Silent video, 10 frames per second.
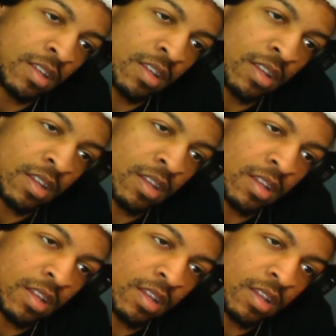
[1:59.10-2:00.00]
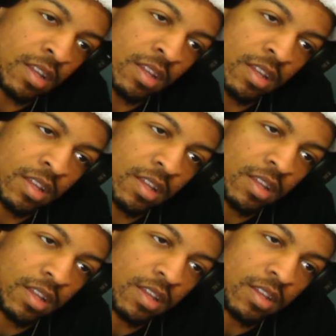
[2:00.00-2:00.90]

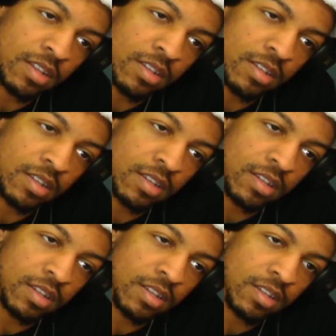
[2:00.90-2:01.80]
(no one is talking)